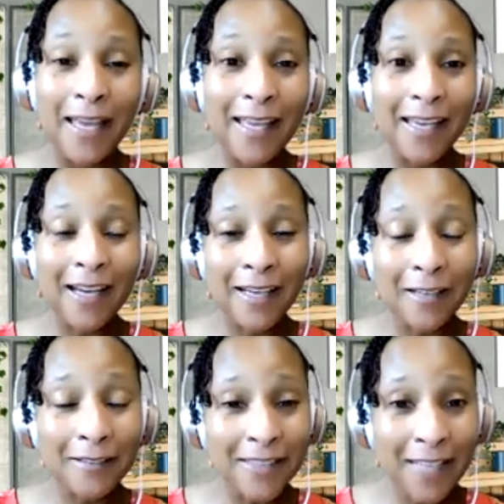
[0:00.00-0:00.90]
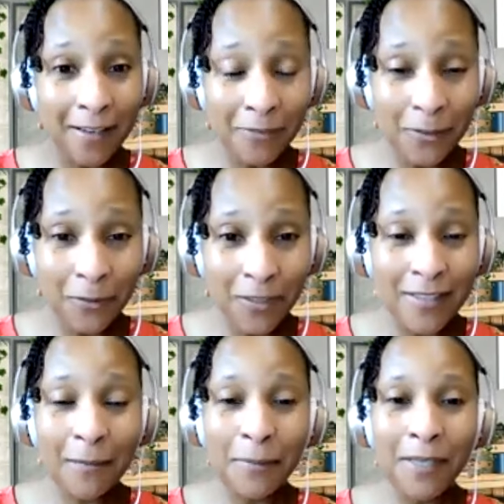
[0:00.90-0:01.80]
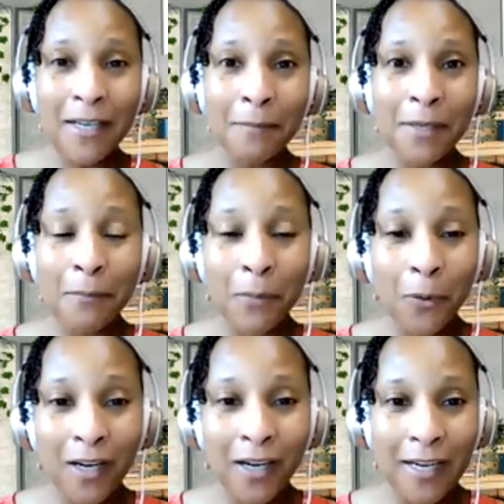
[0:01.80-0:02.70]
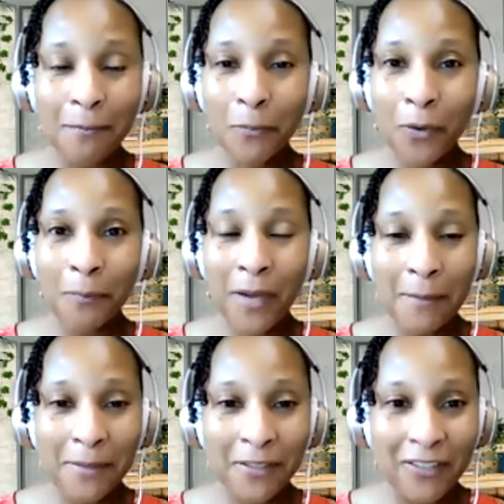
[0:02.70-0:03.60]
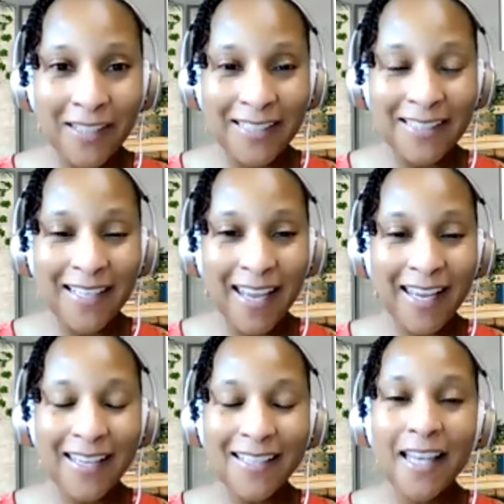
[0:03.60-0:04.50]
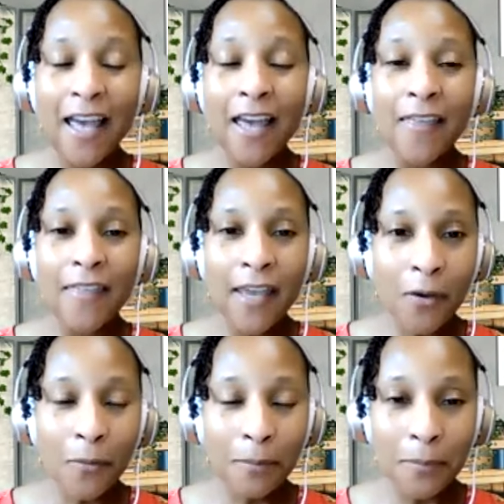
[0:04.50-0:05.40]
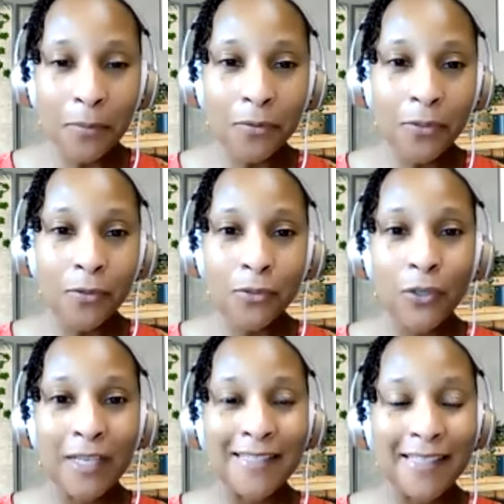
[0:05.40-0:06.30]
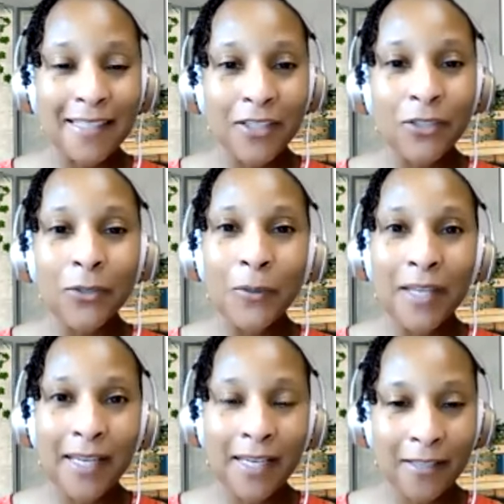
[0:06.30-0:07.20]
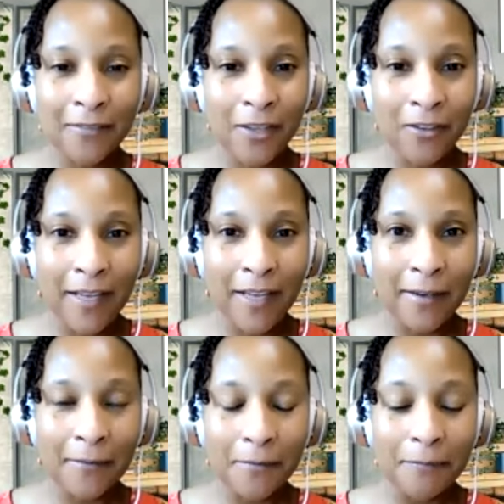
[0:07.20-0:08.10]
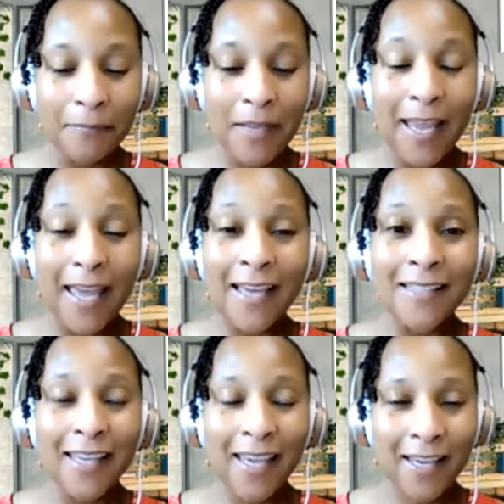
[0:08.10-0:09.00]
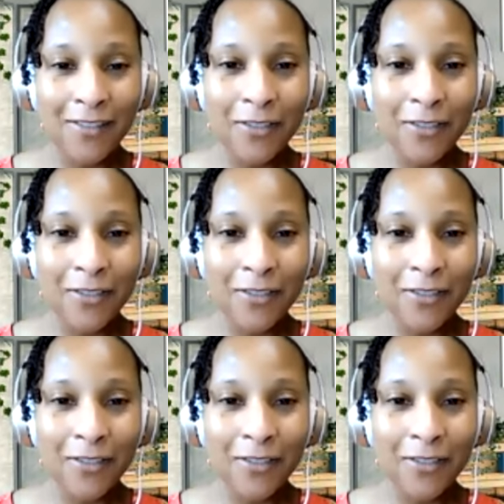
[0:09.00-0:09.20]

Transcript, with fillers: Uh, death doulas are becoming more and more popular these days. They help people to transition to the end of their life. As a cancer